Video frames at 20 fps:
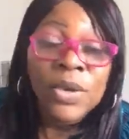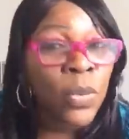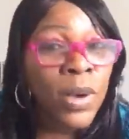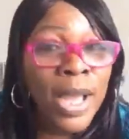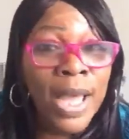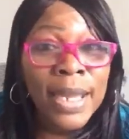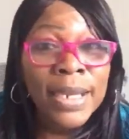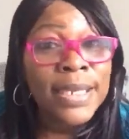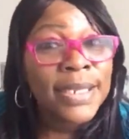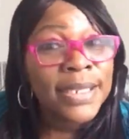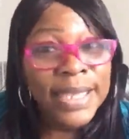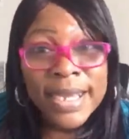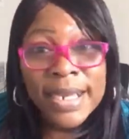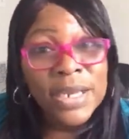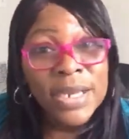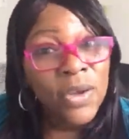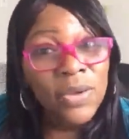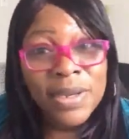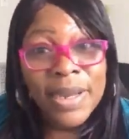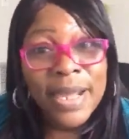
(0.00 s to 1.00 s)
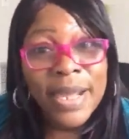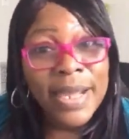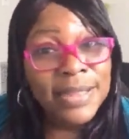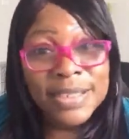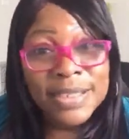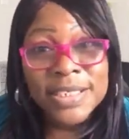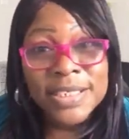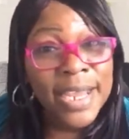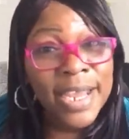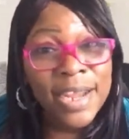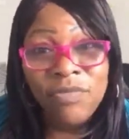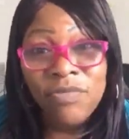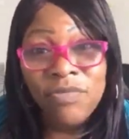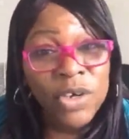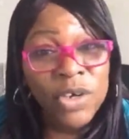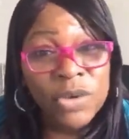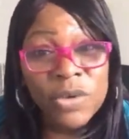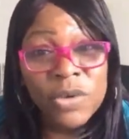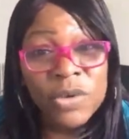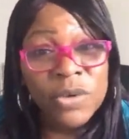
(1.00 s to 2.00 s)
Wally, they don't like the
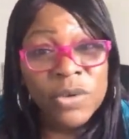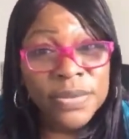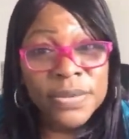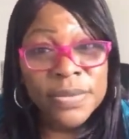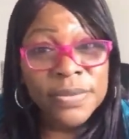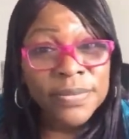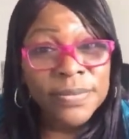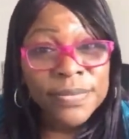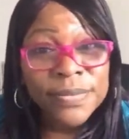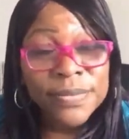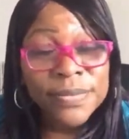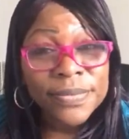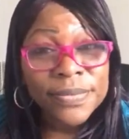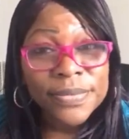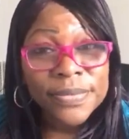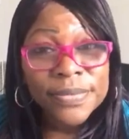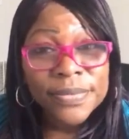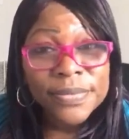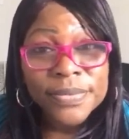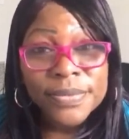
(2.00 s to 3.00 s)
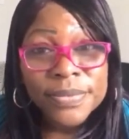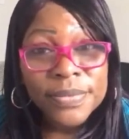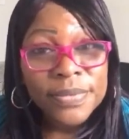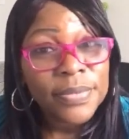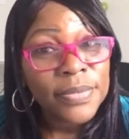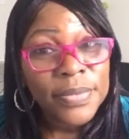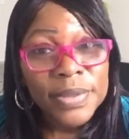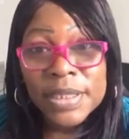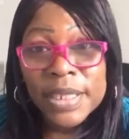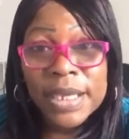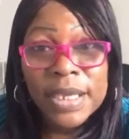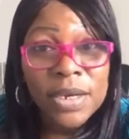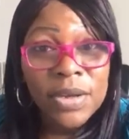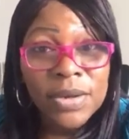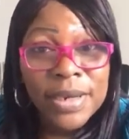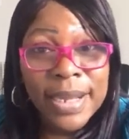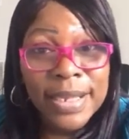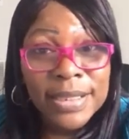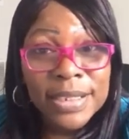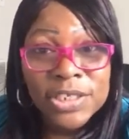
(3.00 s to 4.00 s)
chat rules.
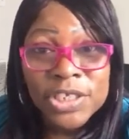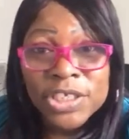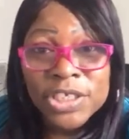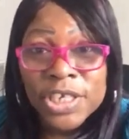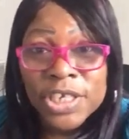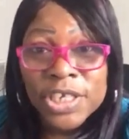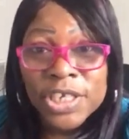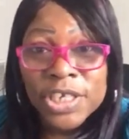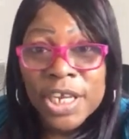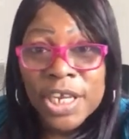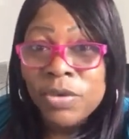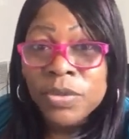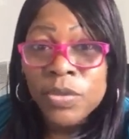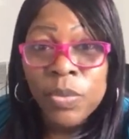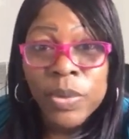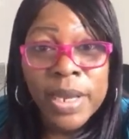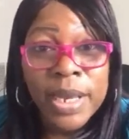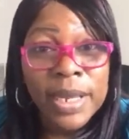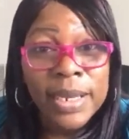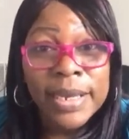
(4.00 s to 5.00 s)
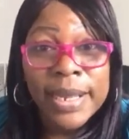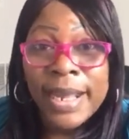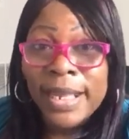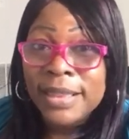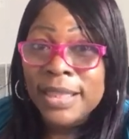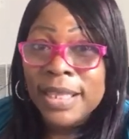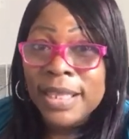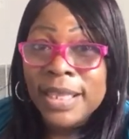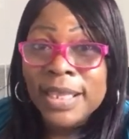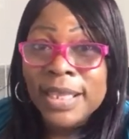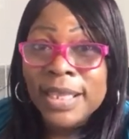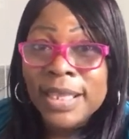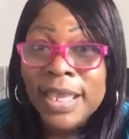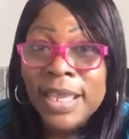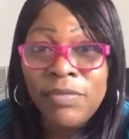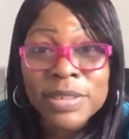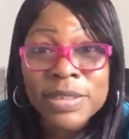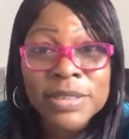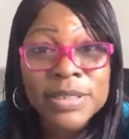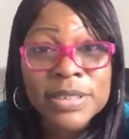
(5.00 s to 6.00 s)
They don't like the chat rules, Wally. I think
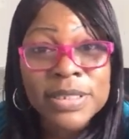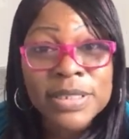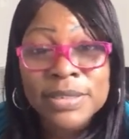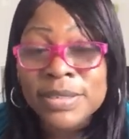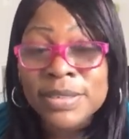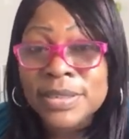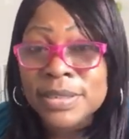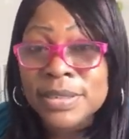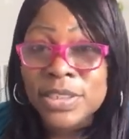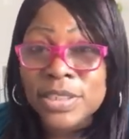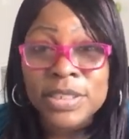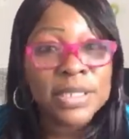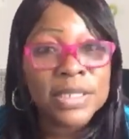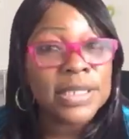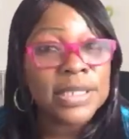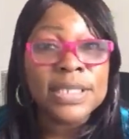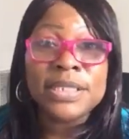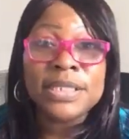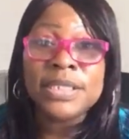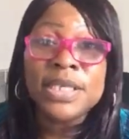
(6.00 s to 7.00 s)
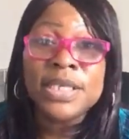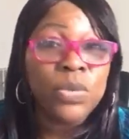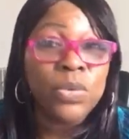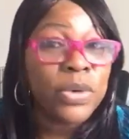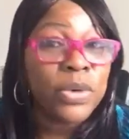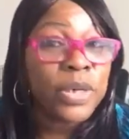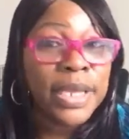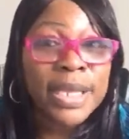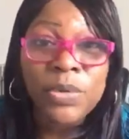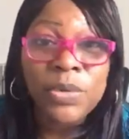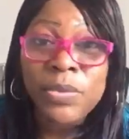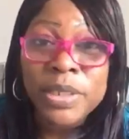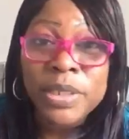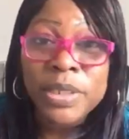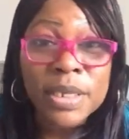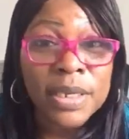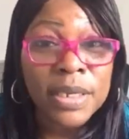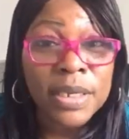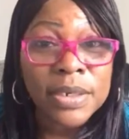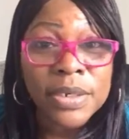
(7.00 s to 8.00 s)
ever since ZT went at it
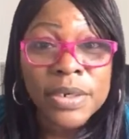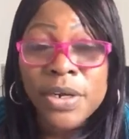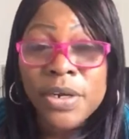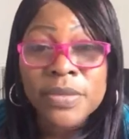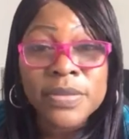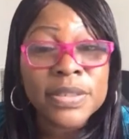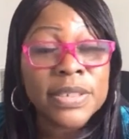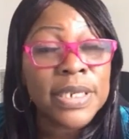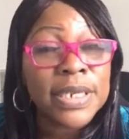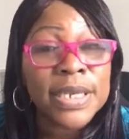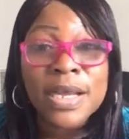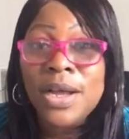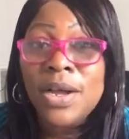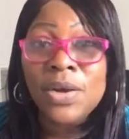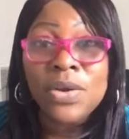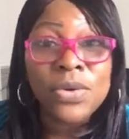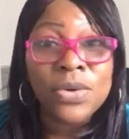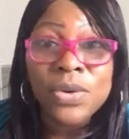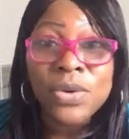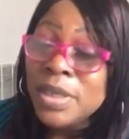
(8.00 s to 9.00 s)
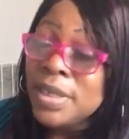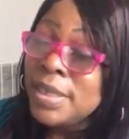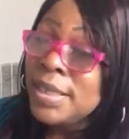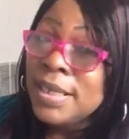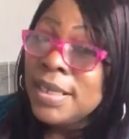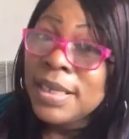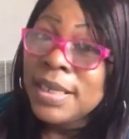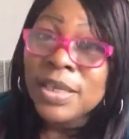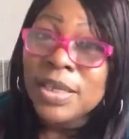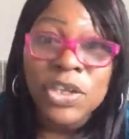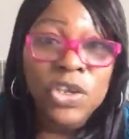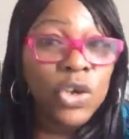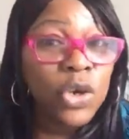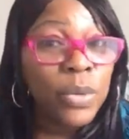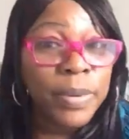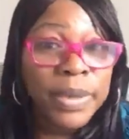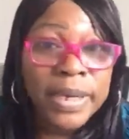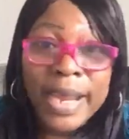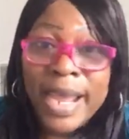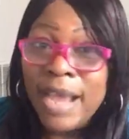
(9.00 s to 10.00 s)
with Nurse Nicole,
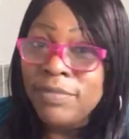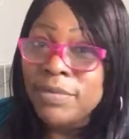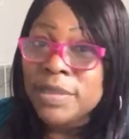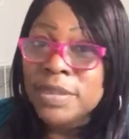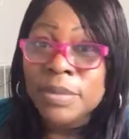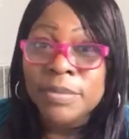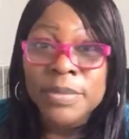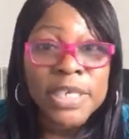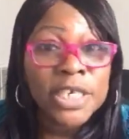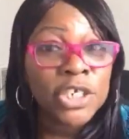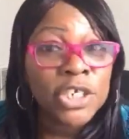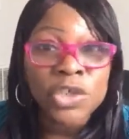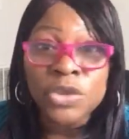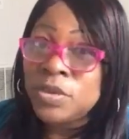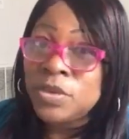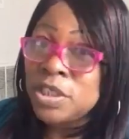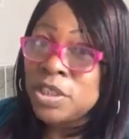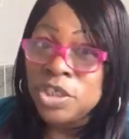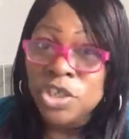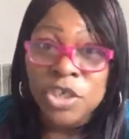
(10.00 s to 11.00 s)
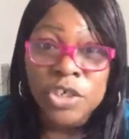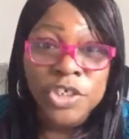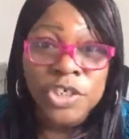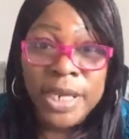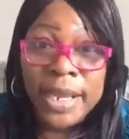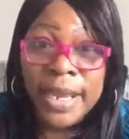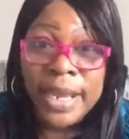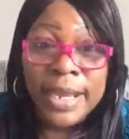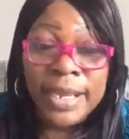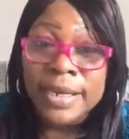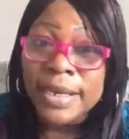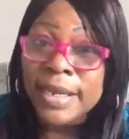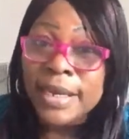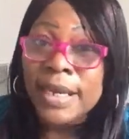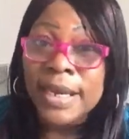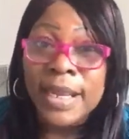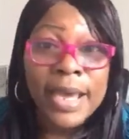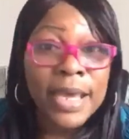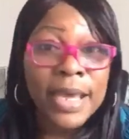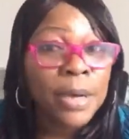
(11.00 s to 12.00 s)
you've been having some issues in your chat
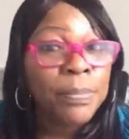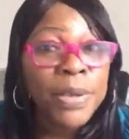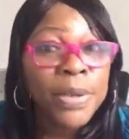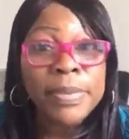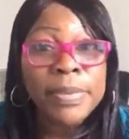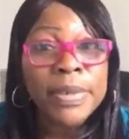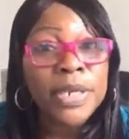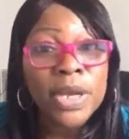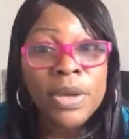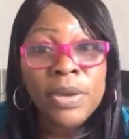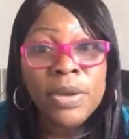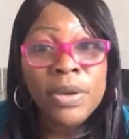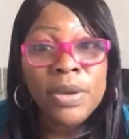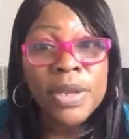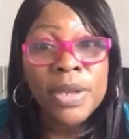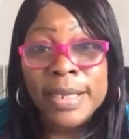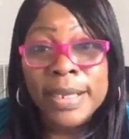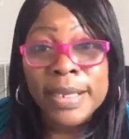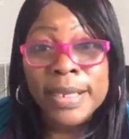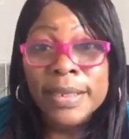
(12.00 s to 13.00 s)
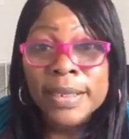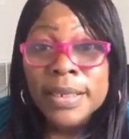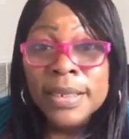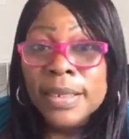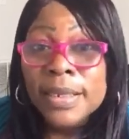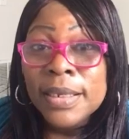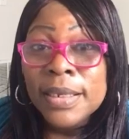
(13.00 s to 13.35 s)
that a lot of people don't like.